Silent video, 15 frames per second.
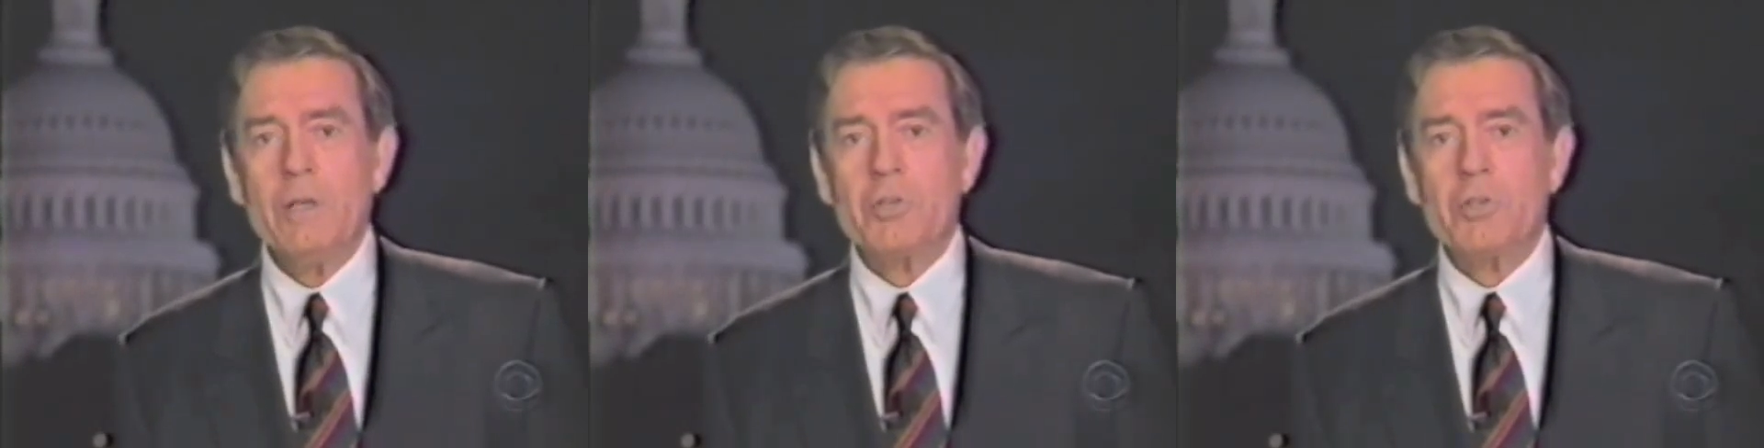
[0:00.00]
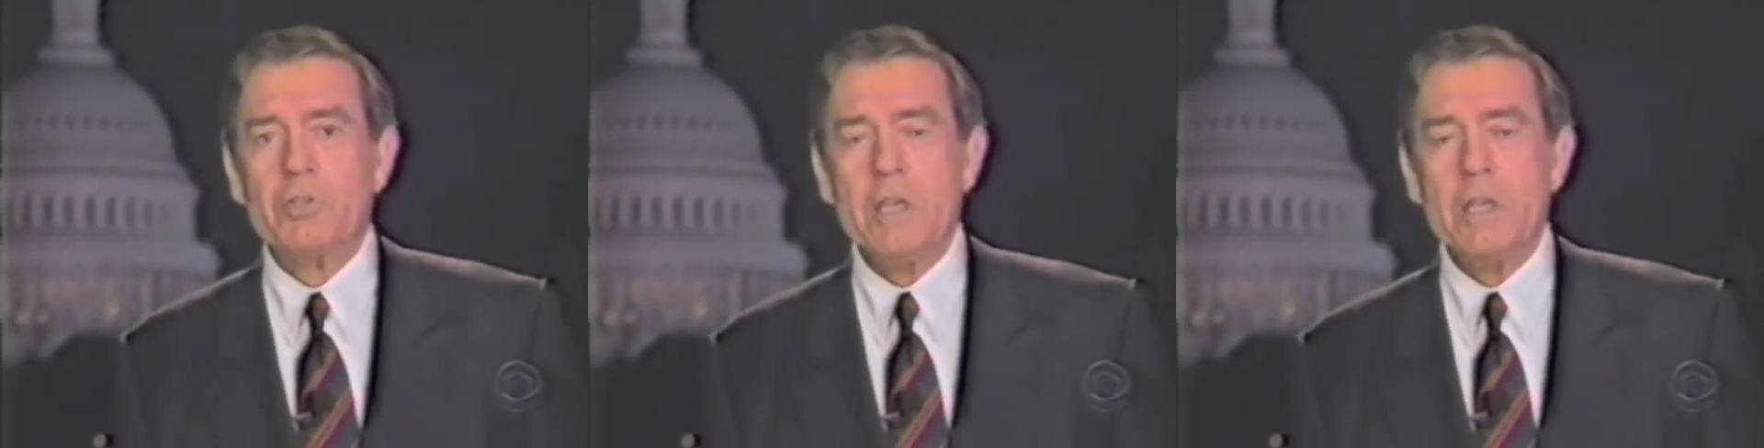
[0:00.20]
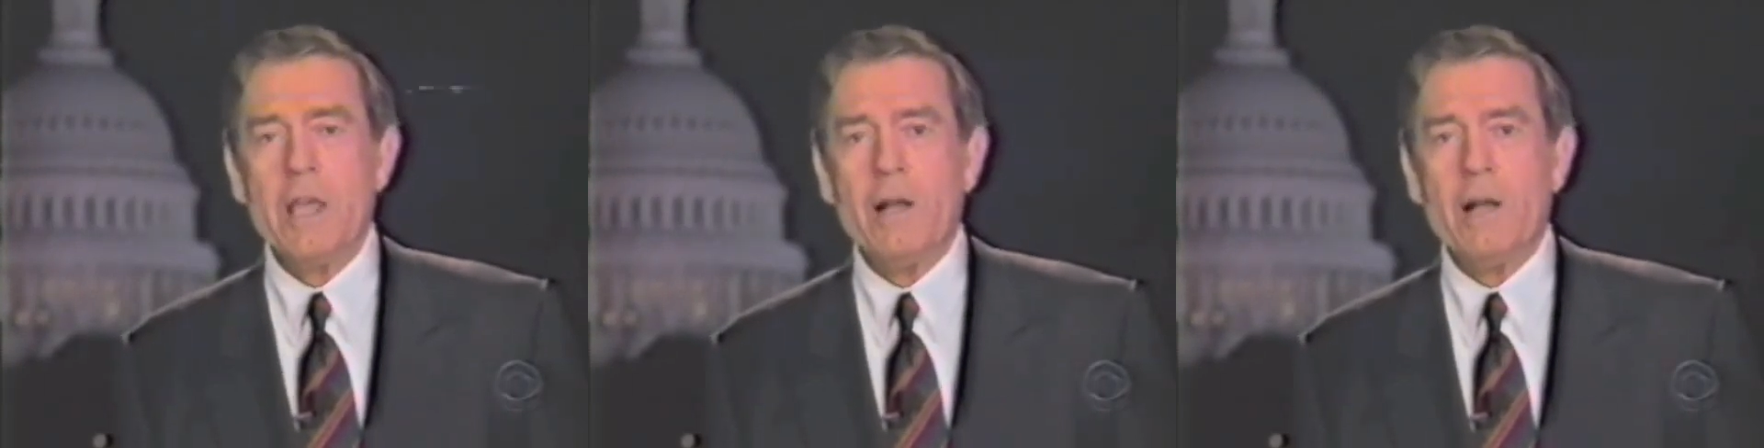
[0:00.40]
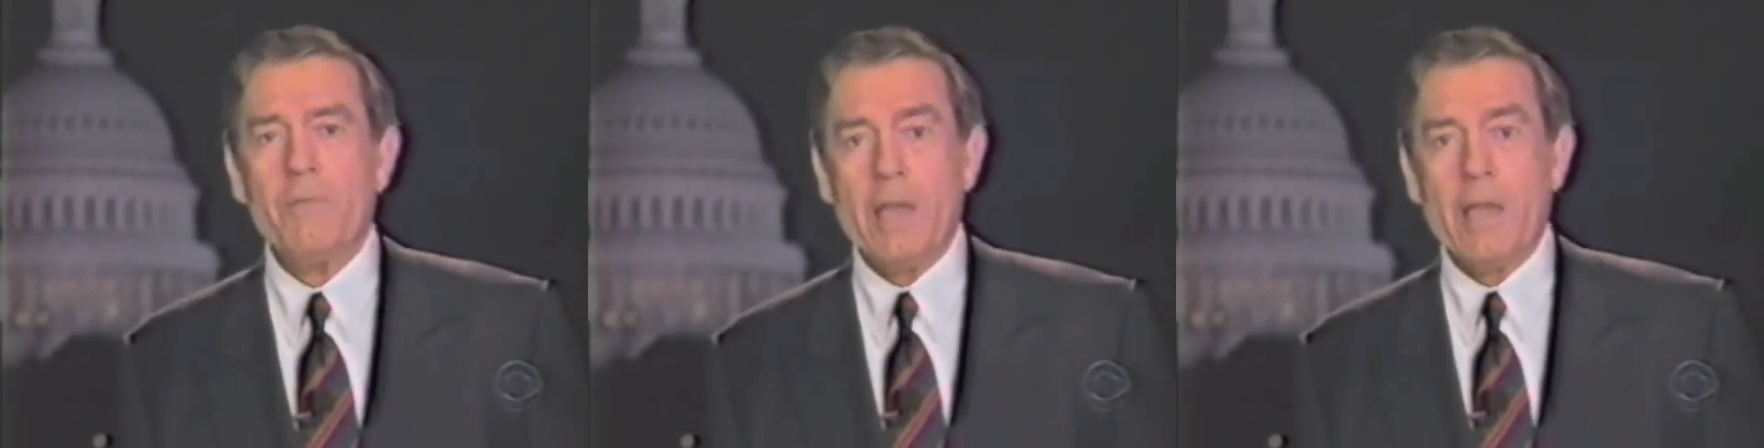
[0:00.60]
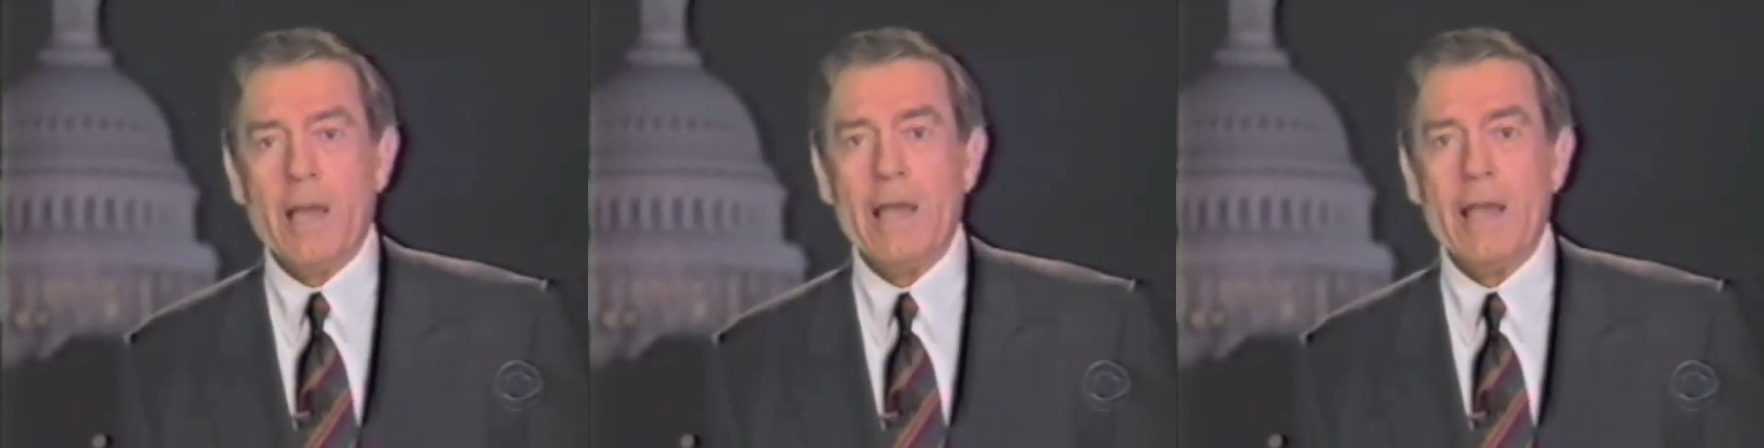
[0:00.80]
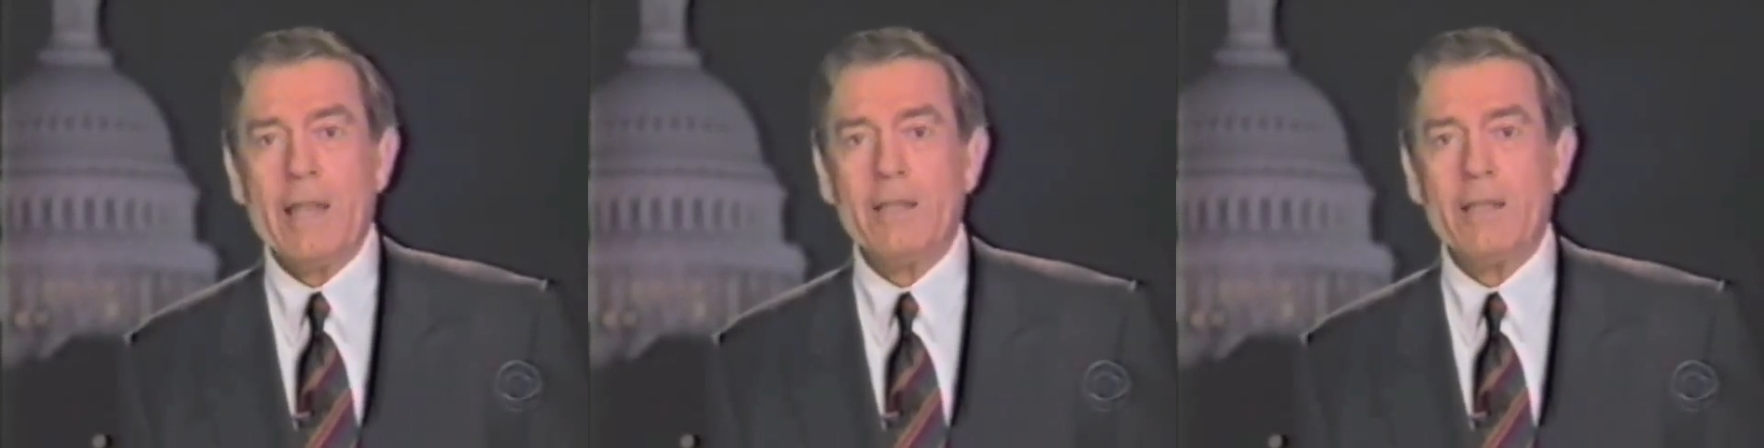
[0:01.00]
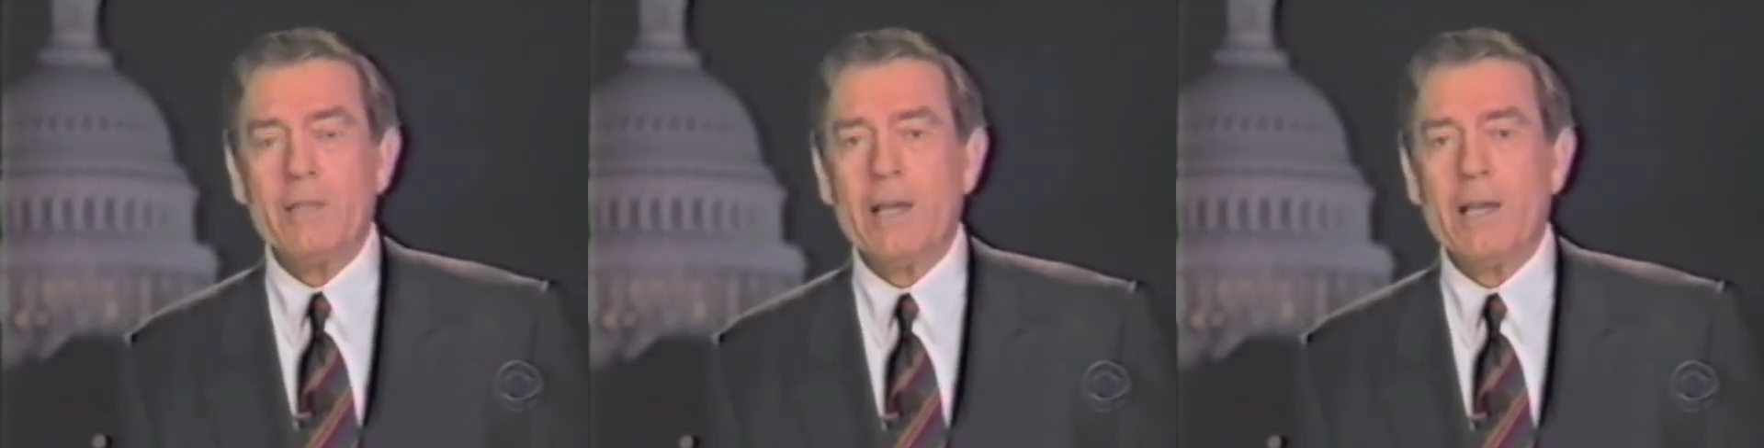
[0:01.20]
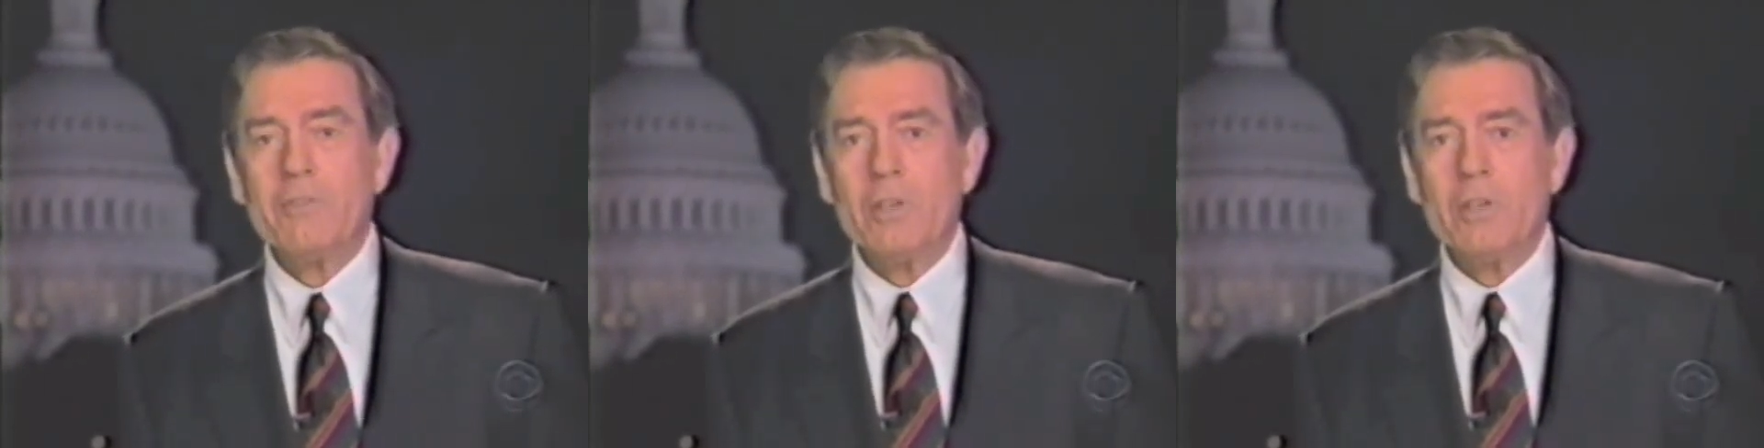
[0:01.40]
to see how the attic
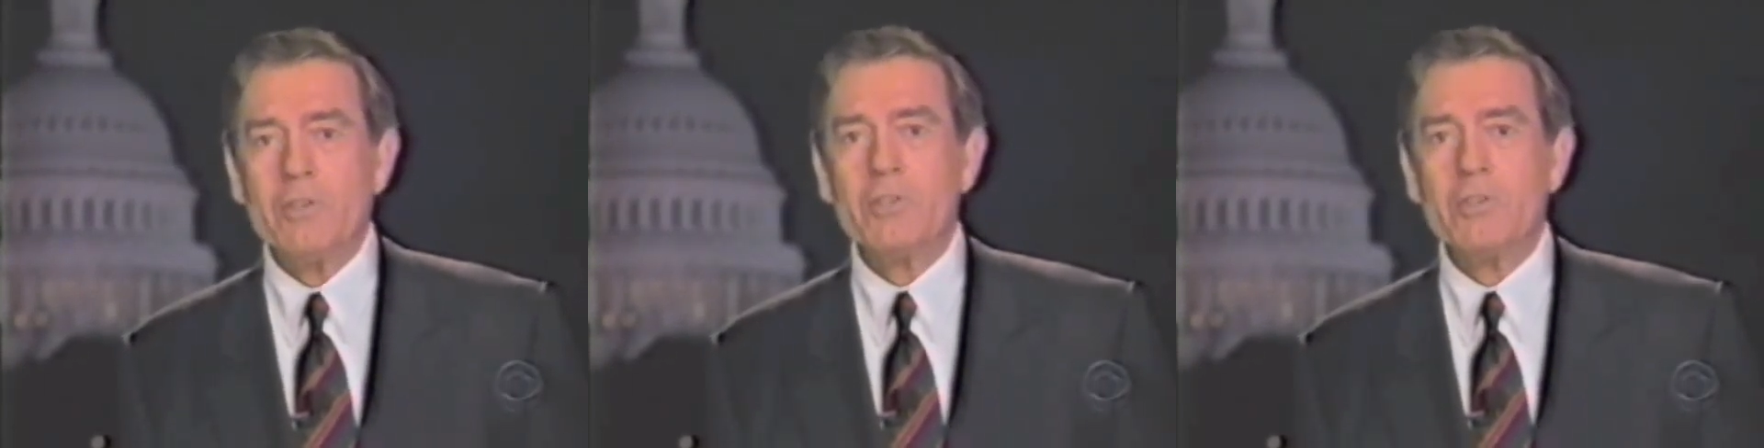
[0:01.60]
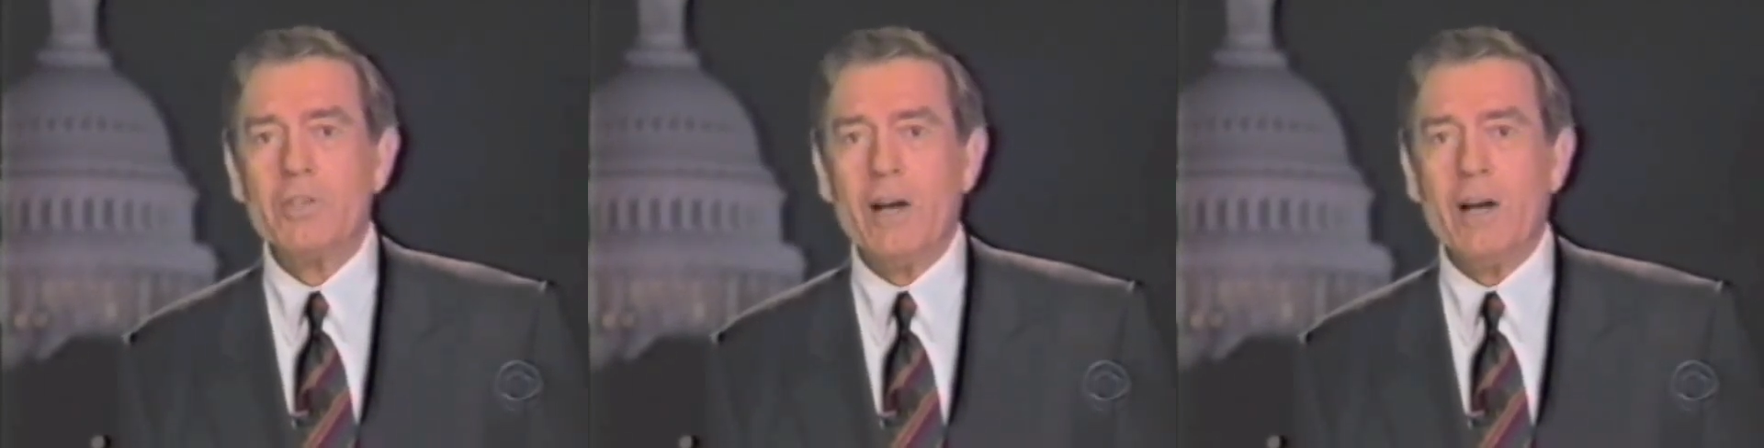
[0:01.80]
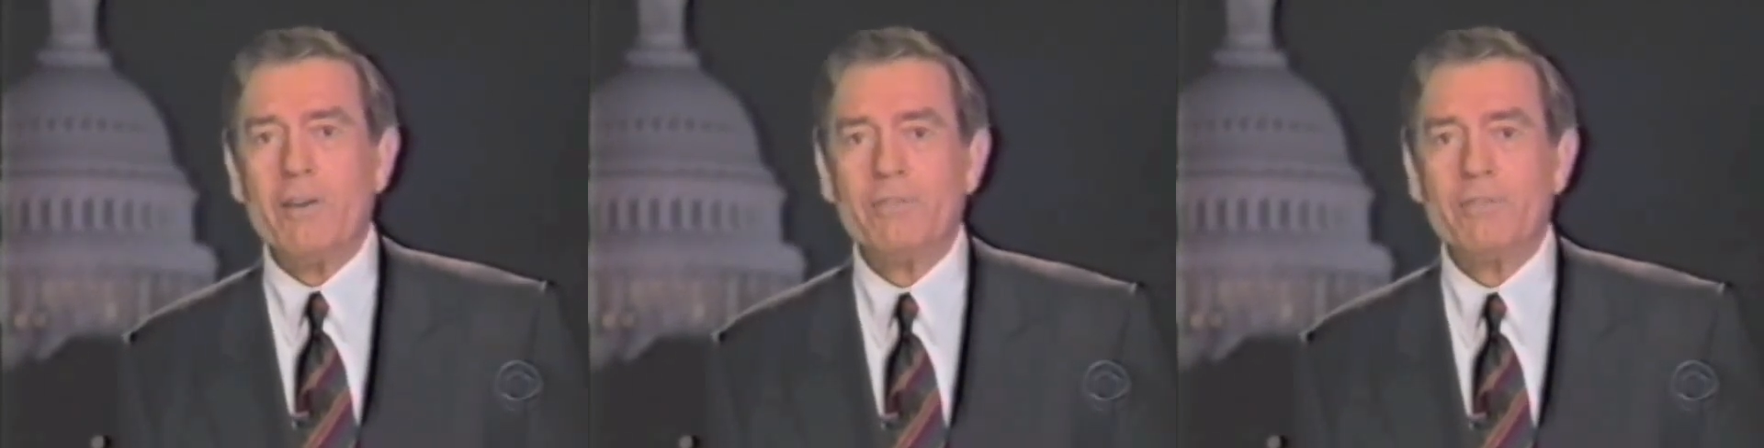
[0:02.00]
gets its stuff.